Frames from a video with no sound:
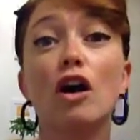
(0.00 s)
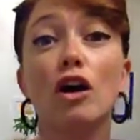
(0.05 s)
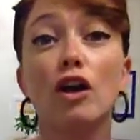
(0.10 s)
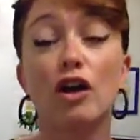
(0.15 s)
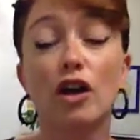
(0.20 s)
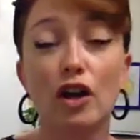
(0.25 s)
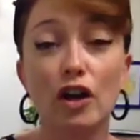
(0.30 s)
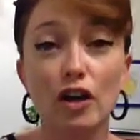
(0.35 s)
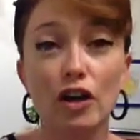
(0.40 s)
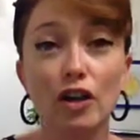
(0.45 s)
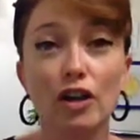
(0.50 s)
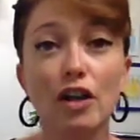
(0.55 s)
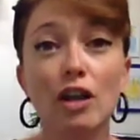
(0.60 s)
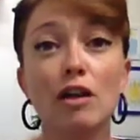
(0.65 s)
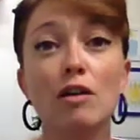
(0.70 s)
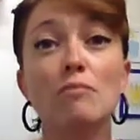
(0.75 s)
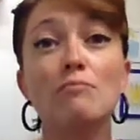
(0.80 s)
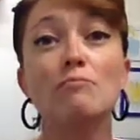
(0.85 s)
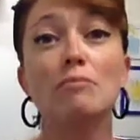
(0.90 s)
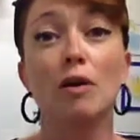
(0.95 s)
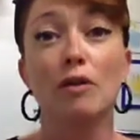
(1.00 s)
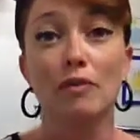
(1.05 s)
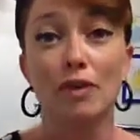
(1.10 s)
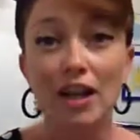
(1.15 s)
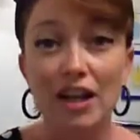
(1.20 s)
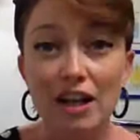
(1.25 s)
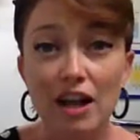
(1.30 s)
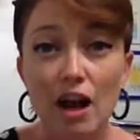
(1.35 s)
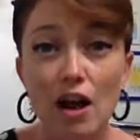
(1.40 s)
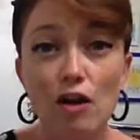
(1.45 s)
Good
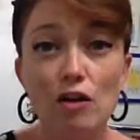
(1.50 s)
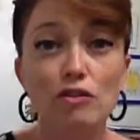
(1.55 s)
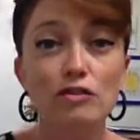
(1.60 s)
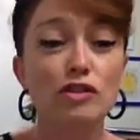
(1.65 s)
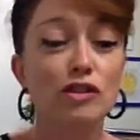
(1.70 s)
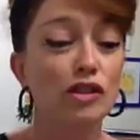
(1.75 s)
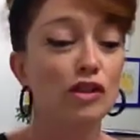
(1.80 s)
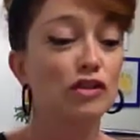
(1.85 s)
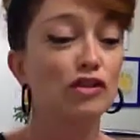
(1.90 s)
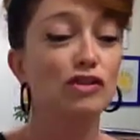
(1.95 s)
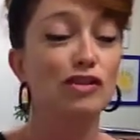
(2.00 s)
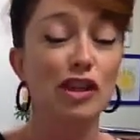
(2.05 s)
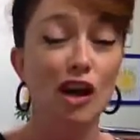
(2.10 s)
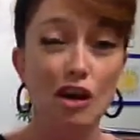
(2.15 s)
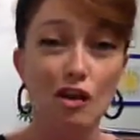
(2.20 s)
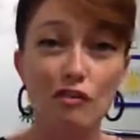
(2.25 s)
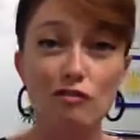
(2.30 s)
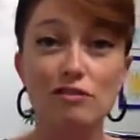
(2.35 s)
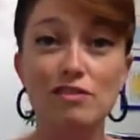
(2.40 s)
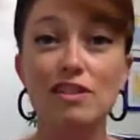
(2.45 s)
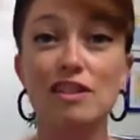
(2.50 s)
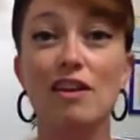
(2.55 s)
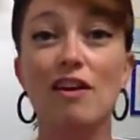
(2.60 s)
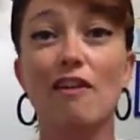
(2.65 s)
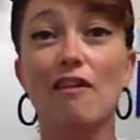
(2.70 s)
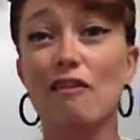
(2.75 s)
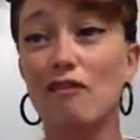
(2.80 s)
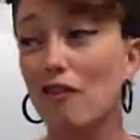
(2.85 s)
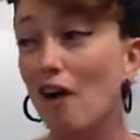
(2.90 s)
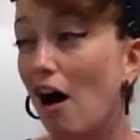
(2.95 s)
burritos don't
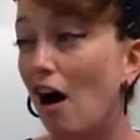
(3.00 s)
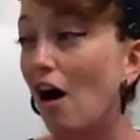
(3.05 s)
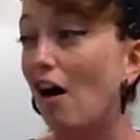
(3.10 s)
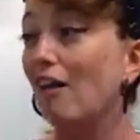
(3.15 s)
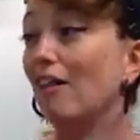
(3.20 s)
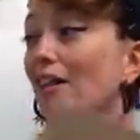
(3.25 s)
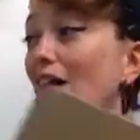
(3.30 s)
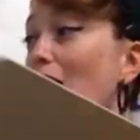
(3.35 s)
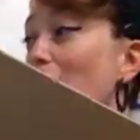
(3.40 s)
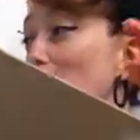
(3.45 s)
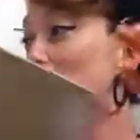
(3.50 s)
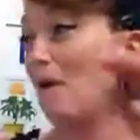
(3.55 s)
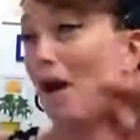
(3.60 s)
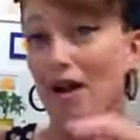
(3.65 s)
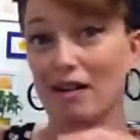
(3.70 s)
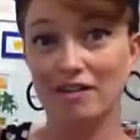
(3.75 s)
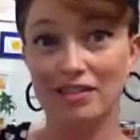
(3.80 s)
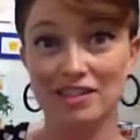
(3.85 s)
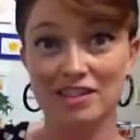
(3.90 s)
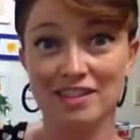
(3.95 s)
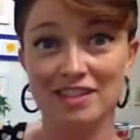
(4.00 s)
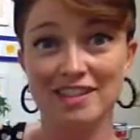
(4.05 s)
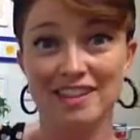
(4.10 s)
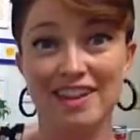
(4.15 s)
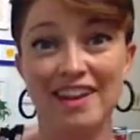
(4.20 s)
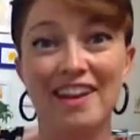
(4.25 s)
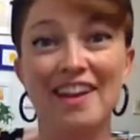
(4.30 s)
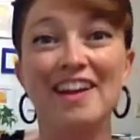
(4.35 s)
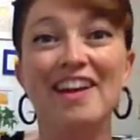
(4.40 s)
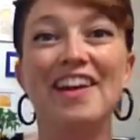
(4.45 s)
fall apart.
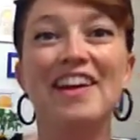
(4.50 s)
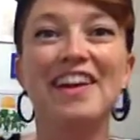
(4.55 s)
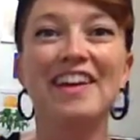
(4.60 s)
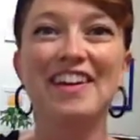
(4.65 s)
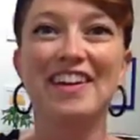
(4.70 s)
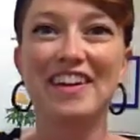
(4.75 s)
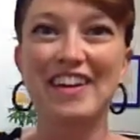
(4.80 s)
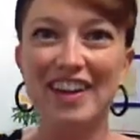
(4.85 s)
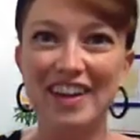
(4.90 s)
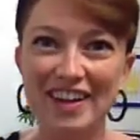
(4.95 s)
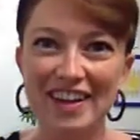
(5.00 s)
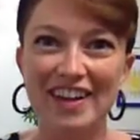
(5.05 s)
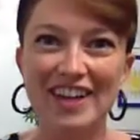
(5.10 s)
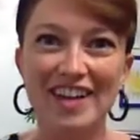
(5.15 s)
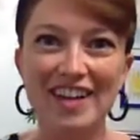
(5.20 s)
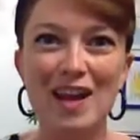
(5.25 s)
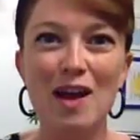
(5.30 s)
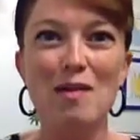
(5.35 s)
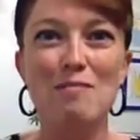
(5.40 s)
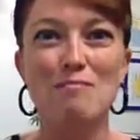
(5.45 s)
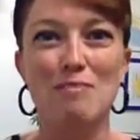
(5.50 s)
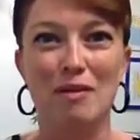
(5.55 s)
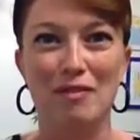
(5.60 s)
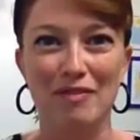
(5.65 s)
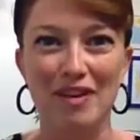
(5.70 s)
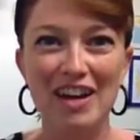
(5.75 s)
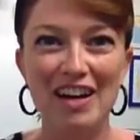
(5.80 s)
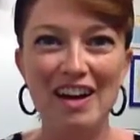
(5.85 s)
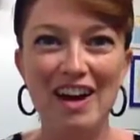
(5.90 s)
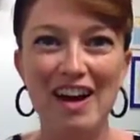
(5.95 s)
Good
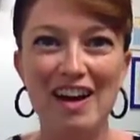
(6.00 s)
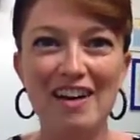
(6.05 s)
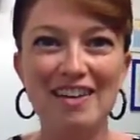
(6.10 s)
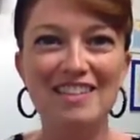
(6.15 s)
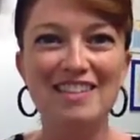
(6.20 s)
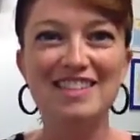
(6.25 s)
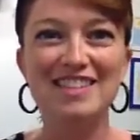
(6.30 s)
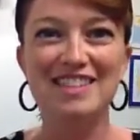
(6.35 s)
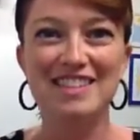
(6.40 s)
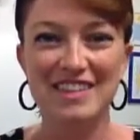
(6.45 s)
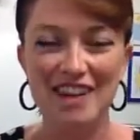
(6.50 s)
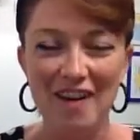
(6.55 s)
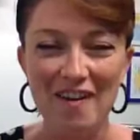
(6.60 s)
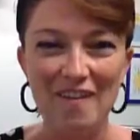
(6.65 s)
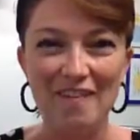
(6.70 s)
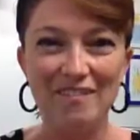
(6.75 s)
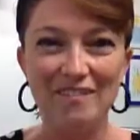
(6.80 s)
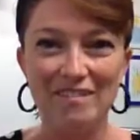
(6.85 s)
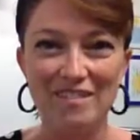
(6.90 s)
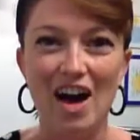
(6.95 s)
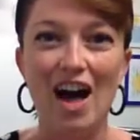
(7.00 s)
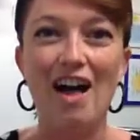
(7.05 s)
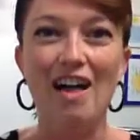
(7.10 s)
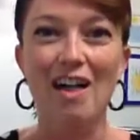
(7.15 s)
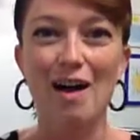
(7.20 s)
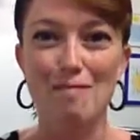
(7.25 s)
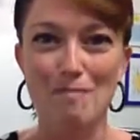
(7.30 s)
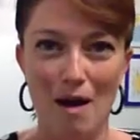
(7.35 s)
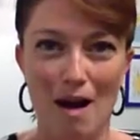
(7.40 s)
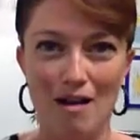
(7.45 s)
burritos don't
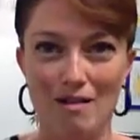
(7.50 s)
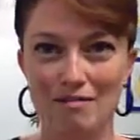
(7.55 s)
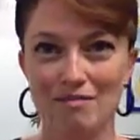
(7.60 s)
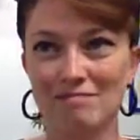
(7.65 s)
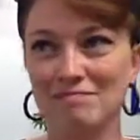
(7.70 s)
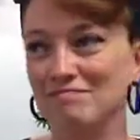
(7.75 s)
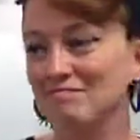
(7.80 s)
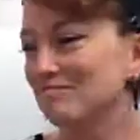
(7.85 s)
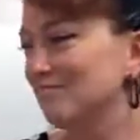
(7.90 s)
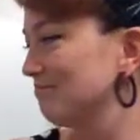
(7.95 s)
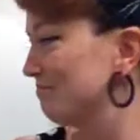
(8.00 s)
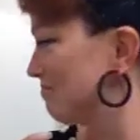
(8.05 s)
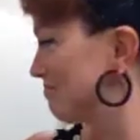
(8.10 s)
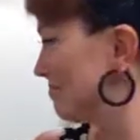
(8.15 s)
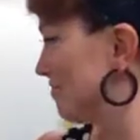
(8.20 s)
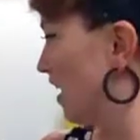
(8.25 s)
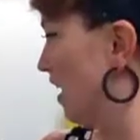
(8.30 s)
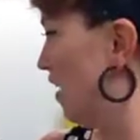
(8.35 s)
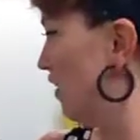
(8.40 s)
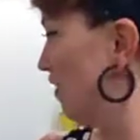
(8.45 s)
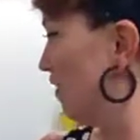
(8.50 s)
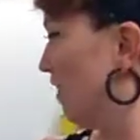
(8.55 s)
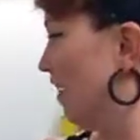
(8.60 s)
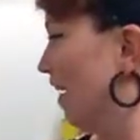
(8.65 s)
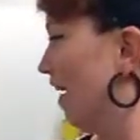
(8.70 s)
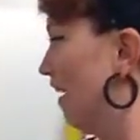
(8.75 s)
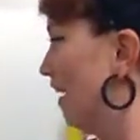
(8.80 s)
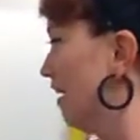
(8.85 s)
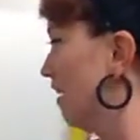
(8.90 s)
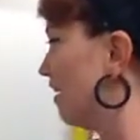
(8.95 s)
fall apart.
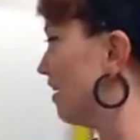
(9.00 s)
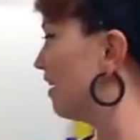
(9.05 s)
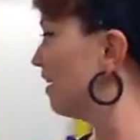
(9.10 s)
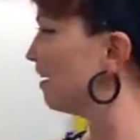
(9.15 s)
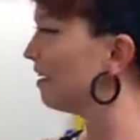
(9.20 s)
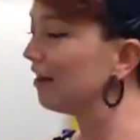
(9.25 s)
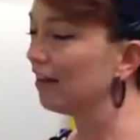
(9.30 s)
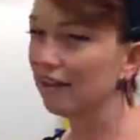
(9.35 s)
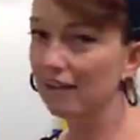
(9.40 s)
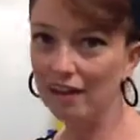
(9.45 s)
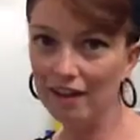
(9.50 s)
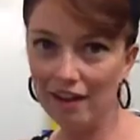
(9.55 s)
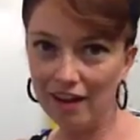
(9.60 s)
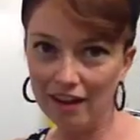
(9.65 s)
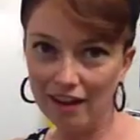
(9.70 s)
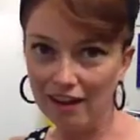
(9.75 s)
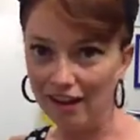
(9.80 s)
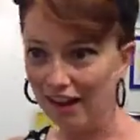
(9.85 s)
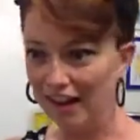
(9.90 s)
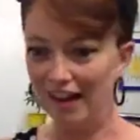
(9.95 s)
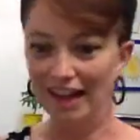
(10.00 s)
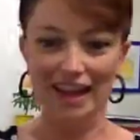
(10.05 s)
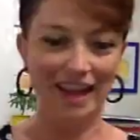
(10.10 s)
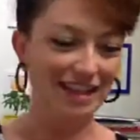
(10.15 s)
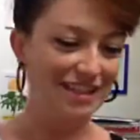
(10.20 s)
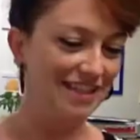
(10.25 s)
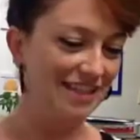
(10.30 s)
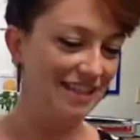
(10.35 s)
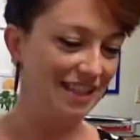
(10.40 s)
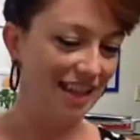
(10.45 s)
Okay,
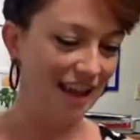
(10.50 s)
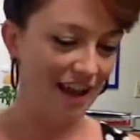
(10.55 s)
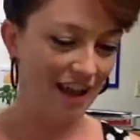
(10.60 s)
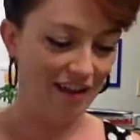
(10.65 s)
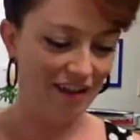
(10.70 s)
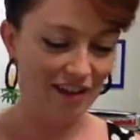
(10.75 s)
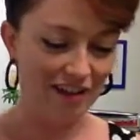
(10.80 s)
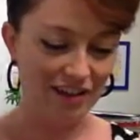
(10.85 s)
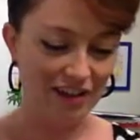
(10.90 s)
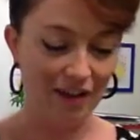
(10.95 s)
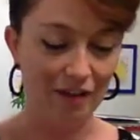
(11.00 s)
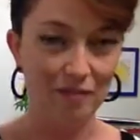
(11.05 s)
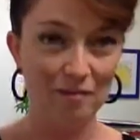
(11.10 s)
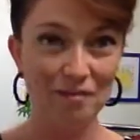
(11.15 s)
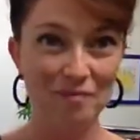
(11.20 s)
let's see how you do.